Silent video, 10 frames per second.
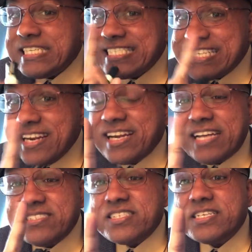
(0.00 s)
still
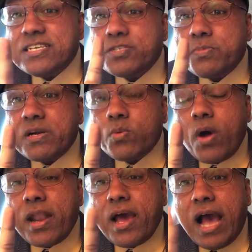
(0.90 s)
considers
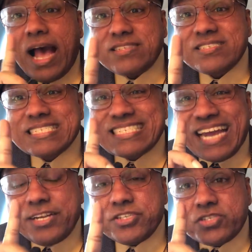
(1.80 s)
marijuana as
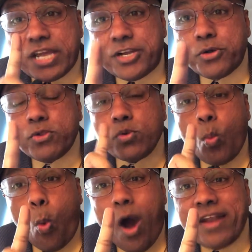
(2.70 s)
Schedule
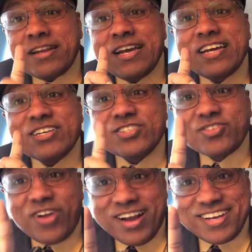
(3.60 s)
1
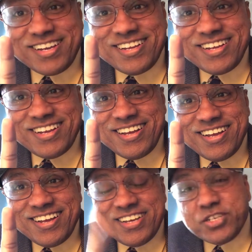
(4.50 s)
drug.
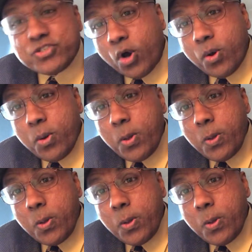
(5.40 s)
So,